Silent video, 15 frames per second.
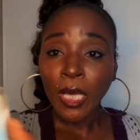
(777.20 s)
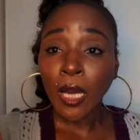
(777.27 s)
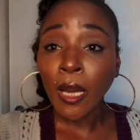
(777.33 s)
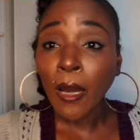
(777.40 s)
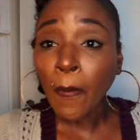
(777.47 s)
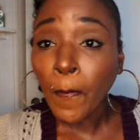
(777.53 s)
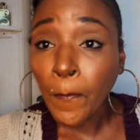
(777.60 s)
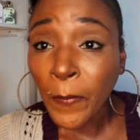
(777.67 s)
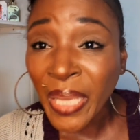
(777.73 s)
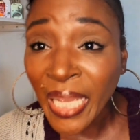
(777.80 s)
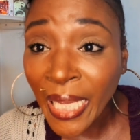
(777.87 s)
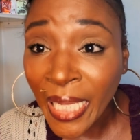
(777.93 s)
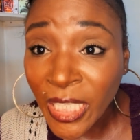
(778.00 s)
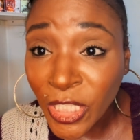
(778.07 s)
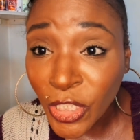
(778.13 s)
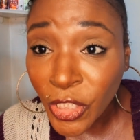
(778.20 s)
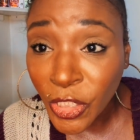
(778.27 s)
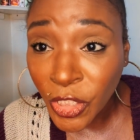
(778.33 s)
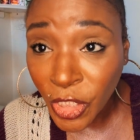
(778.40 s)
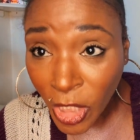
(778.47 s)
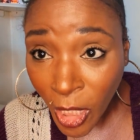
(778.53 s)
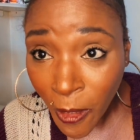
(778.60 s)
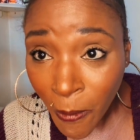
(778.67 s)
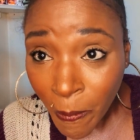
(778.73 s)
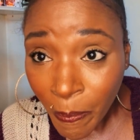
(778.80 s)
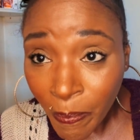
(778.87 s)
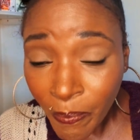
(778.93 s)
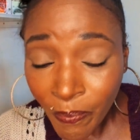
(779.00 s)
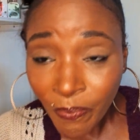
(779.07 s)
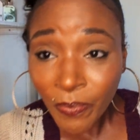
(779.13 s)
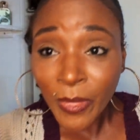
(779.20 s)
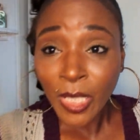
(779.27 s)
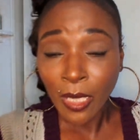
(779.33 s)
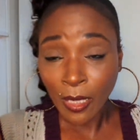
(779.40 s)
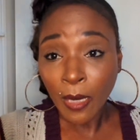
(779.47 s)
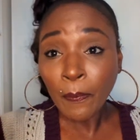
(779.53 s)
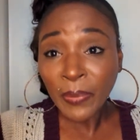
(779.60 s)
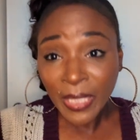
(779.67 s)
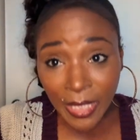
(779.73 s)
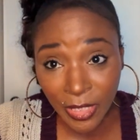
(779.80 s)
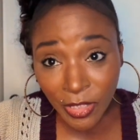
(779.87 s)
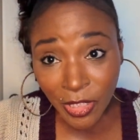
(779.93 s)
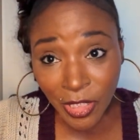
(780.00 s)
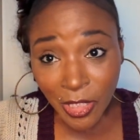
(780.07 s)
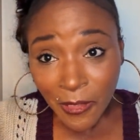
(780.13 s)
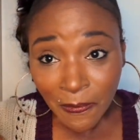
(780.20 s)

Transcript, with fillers: a pinch, a pinch,